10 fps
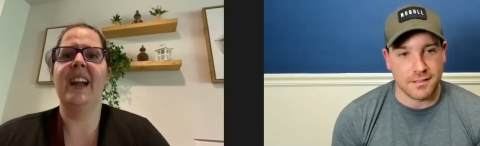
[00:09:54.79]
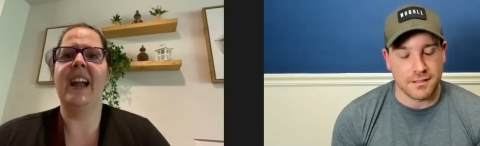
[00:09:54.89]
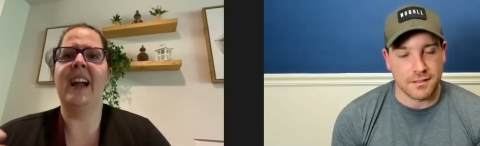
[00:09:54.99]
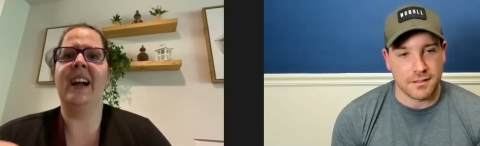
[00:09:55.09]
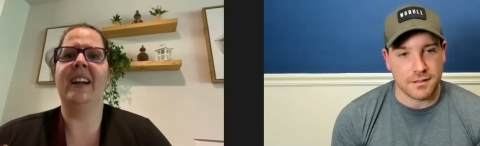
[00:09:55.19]

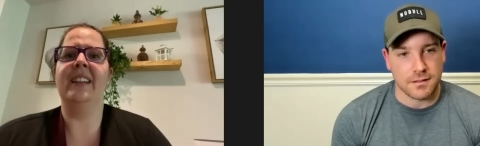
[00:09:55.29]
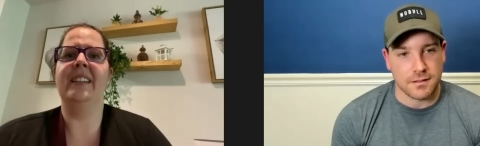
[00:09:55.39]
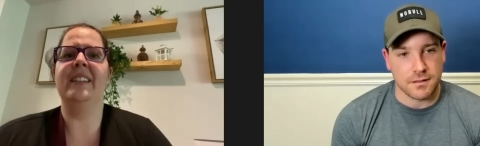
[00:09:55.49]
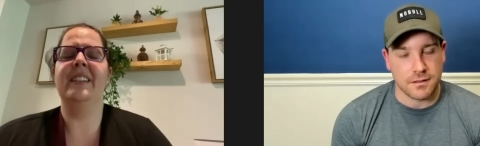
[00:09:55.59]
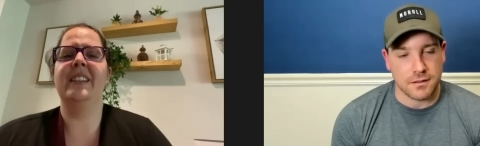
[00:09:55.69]

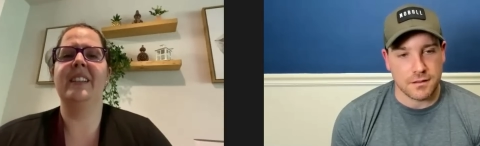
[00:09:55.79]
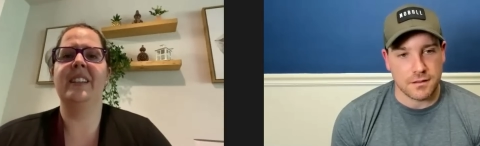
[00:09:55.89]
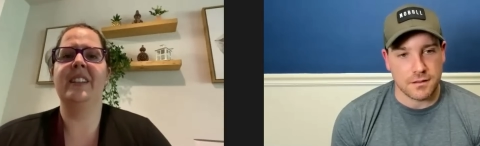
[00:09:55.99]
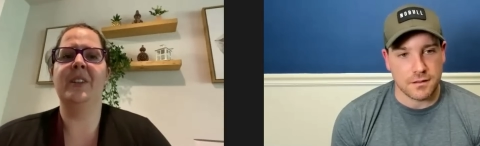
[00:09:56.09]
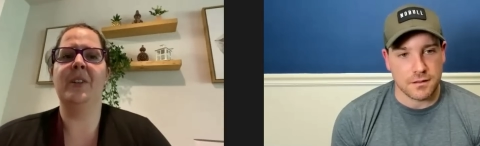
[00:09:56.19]
Speaker 1: and,
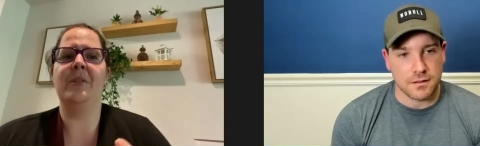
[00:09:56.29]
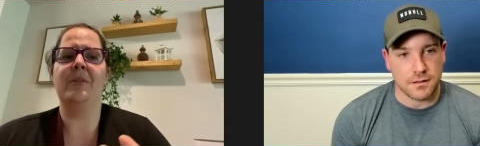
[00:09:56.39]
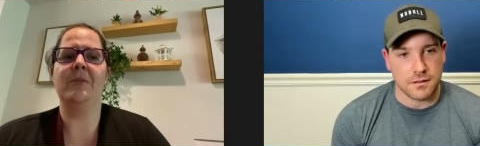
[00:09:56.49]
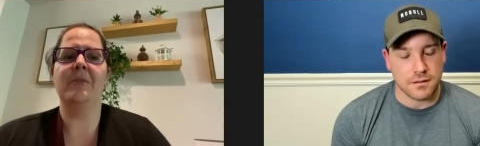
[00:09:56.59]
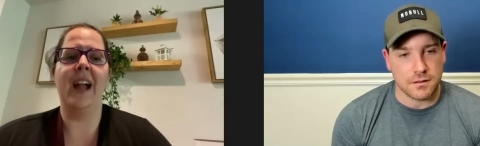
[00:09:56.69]
you
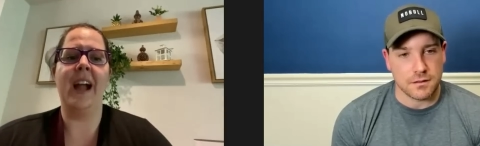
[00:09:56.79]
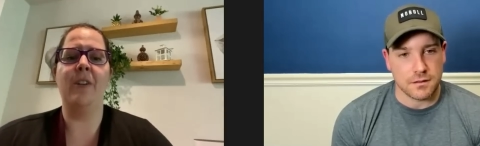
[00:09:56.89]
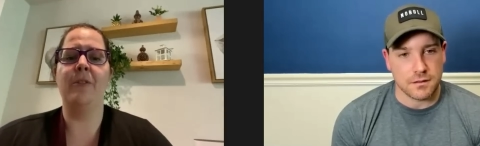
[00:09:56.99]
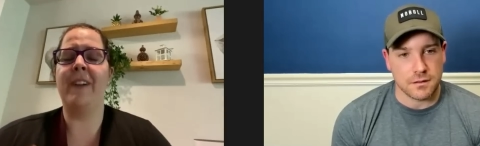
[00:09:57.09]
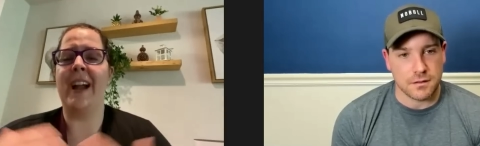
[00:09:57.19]
know,
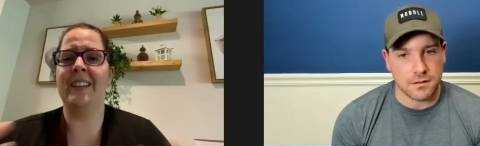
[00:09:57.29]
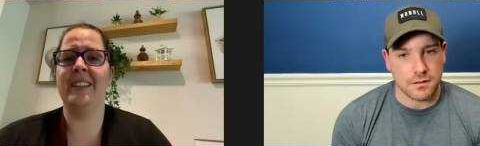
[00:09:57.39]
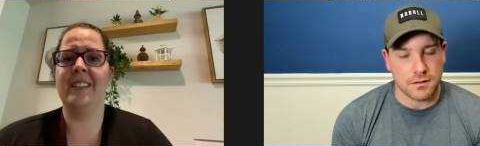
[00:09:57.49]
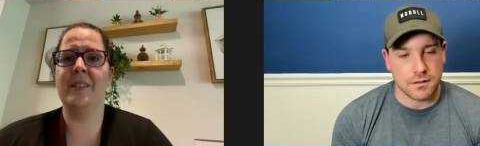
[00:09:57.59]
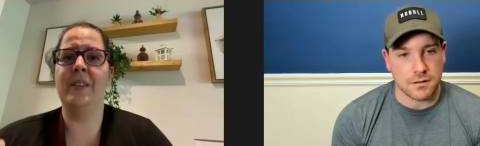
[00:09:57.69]
how
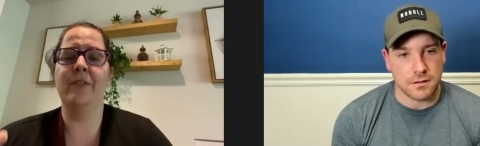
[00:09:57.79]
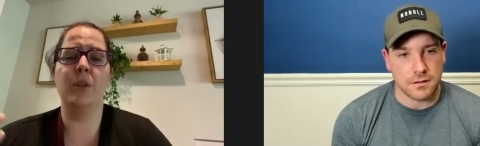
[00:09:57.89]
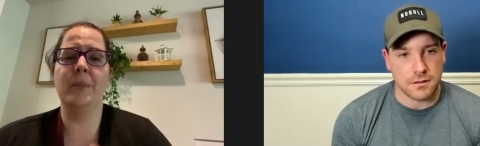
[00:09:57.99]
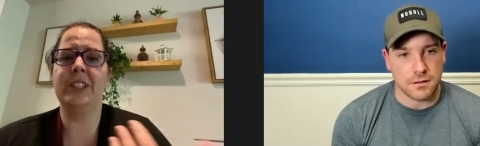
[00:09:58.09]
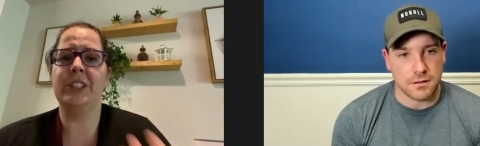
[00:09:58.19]
fast
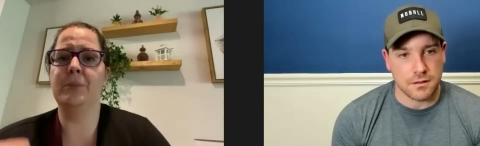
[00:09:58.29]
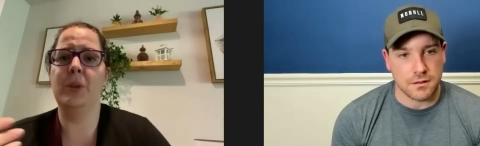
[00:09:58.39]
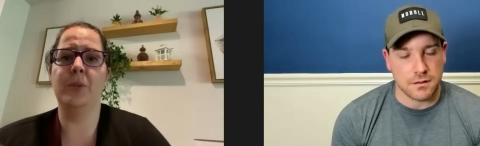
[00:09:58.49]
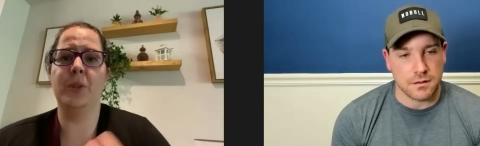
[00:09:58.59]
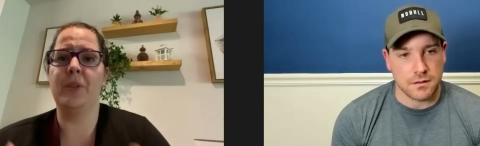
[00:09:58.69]
information
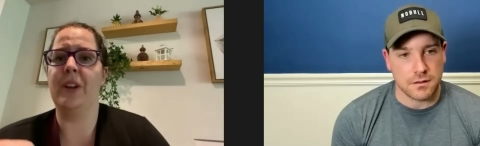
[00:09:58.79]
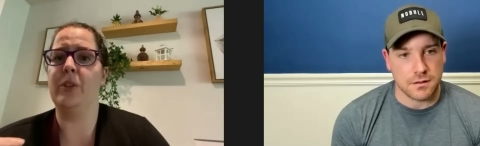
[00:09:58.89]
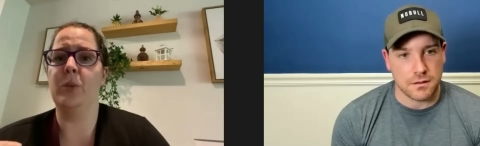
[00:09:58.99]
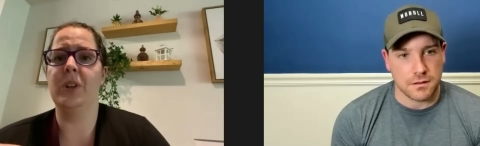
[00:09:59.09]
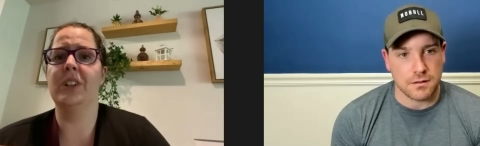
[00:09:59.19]
moves around
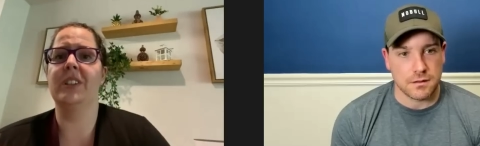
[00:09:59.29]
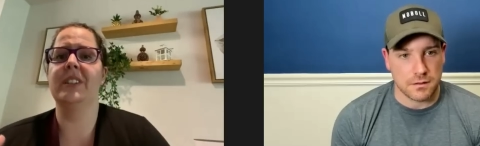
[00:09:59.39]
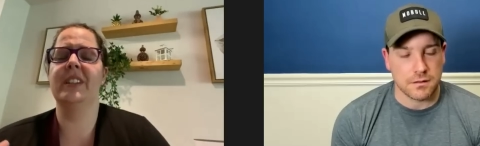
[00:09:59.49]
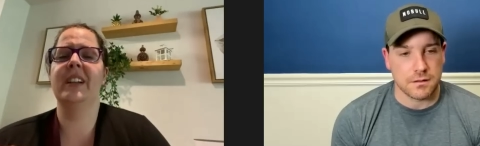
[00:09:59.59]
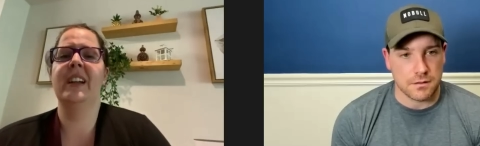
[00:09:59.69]
the
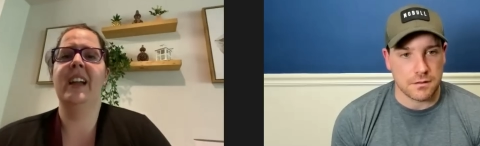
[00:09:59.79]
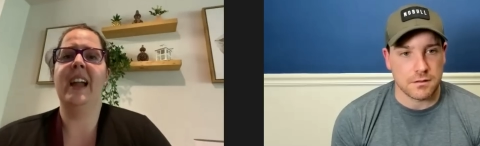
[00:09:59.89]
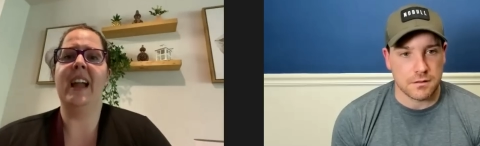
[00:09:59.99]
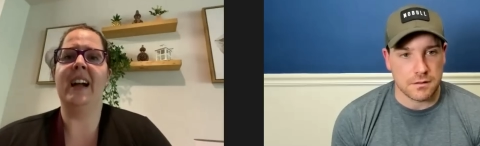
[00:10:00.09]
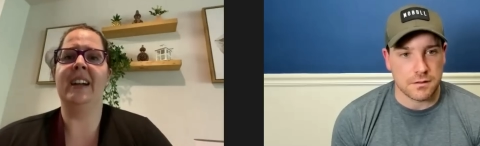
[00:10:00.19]
world,
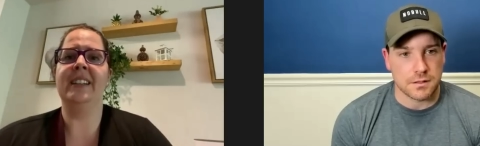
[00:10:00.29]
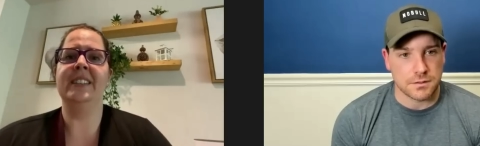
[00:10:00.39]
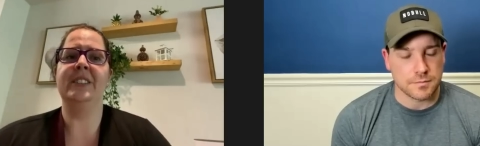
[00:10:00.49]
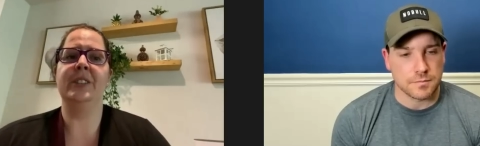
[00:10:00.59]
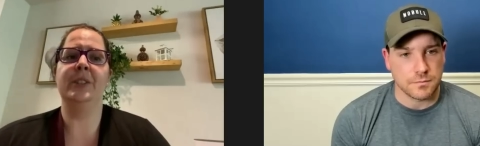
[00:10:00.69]

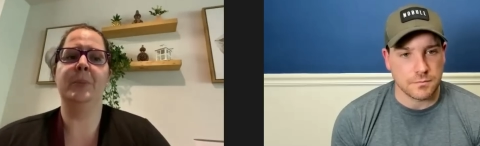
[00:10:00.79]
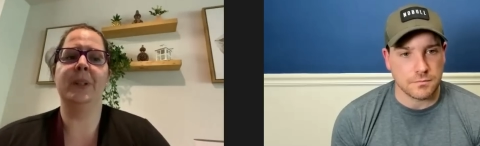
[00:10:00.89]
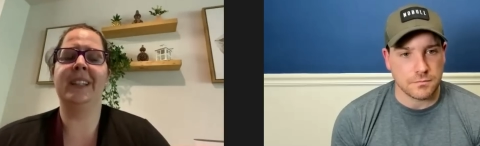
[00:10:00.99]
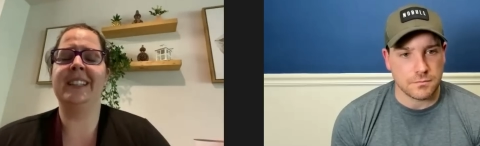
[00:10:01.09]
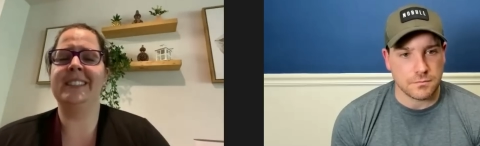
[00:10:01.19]
and you
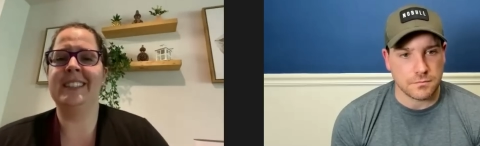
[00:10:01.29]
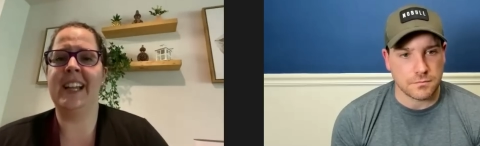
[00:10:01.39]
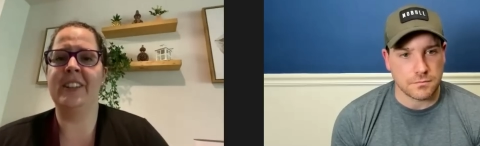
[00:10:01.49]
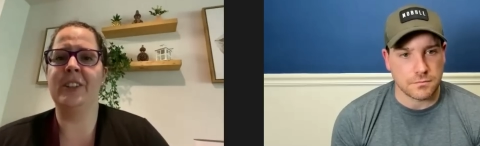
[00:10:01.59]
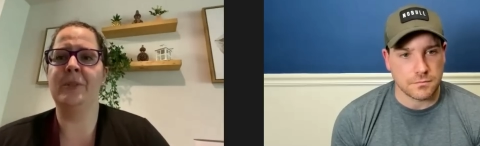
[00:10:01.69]
put that
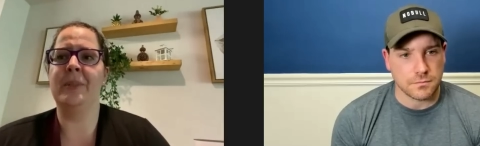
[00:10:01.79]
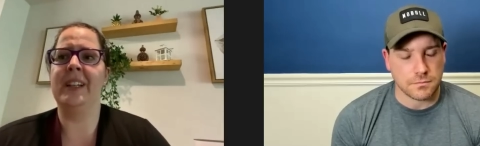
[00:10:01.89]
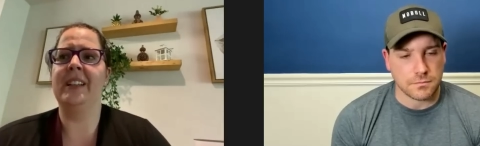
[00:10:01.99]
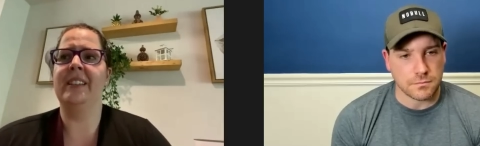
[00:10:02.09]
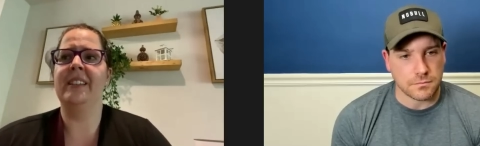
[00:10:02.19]
together
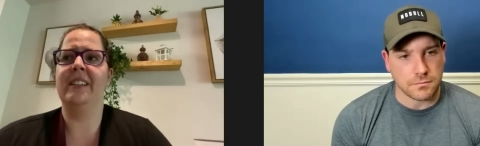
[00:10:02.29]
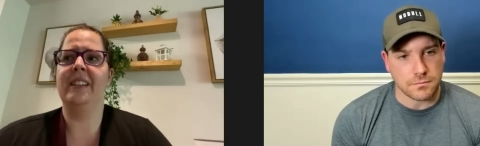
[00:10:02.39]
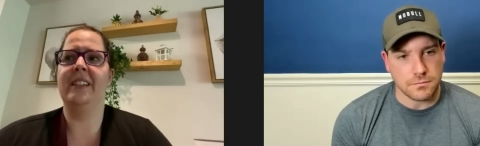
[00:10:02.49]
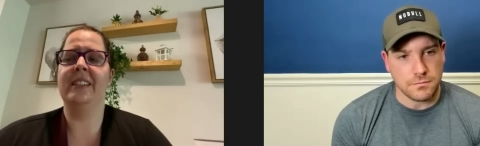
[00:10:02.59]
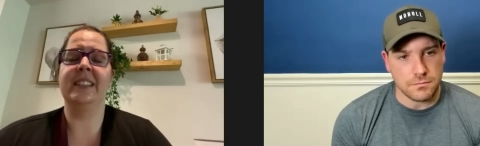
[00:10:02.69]
with
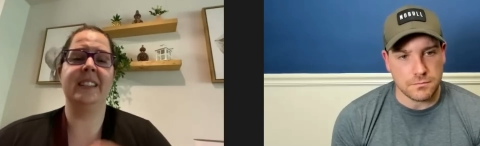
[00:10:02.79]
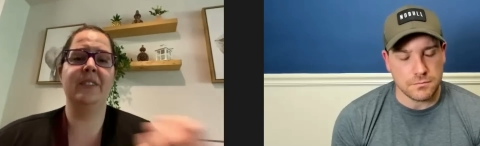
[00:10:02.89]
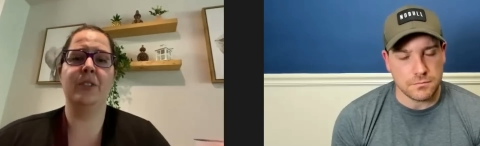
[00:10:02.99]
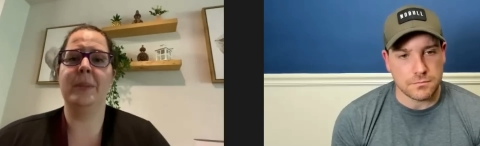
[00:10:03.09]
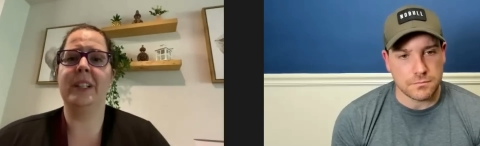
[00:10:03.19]

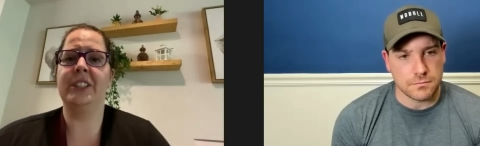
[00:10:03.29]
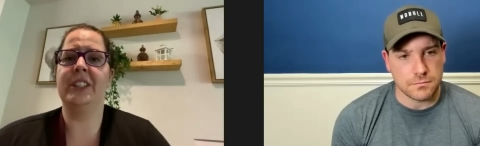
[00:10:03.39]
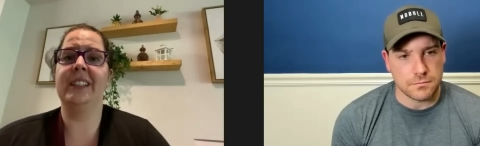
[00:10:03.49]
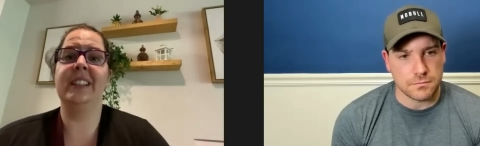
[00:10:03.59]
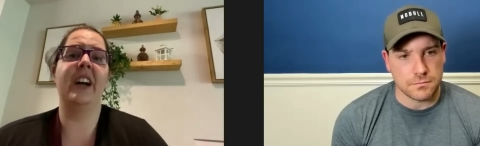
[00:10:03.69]

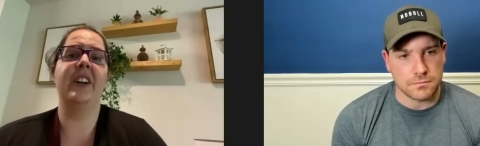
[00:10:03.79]
disinformation and